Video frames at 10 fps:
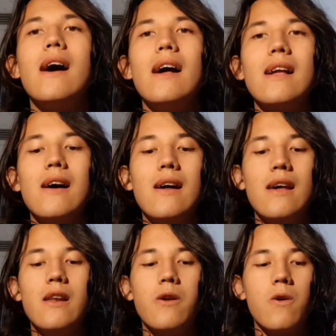I
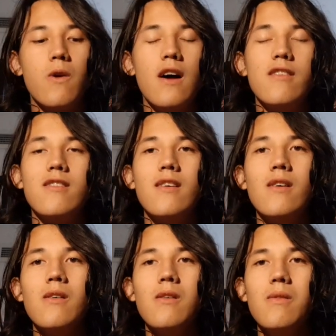got at a garage
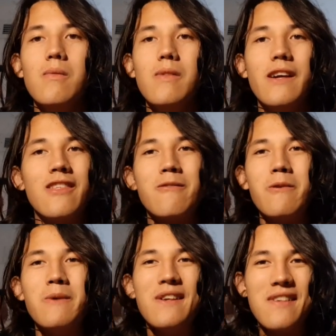sale like
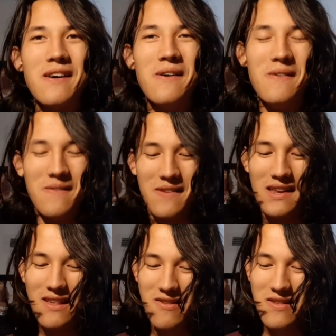3 weeks ago,
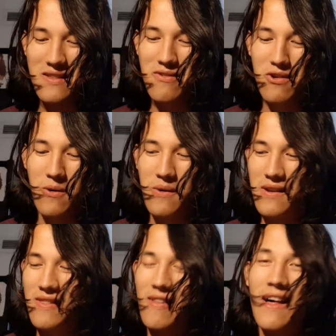and I just didn't show
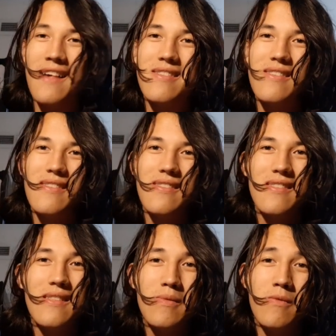it in the last
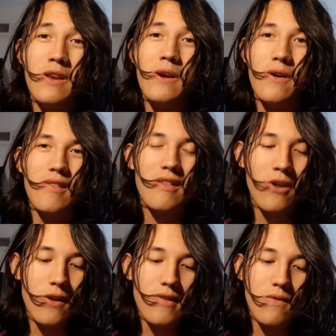video because I
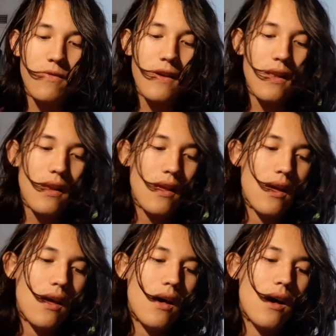thought it didn't fit.
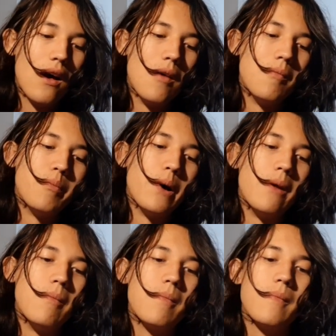
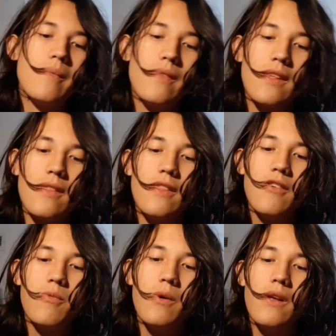But
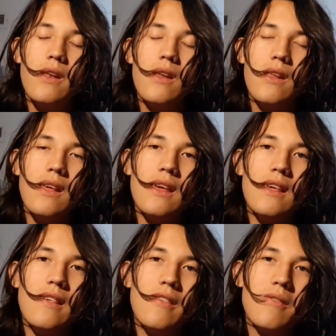this one
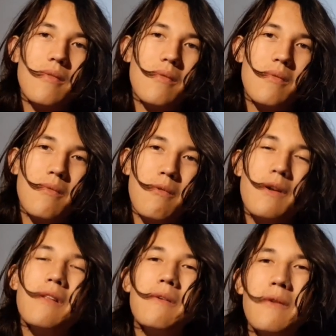is
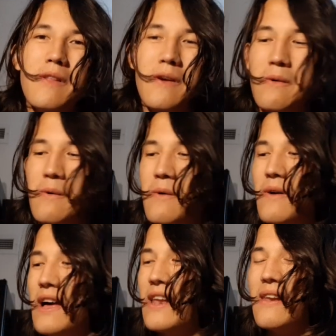really, really
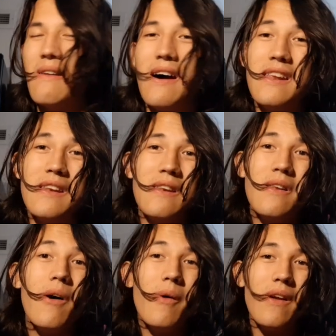cool, and I didn't
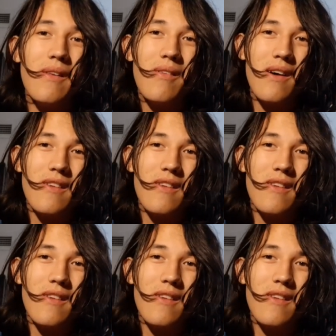know it.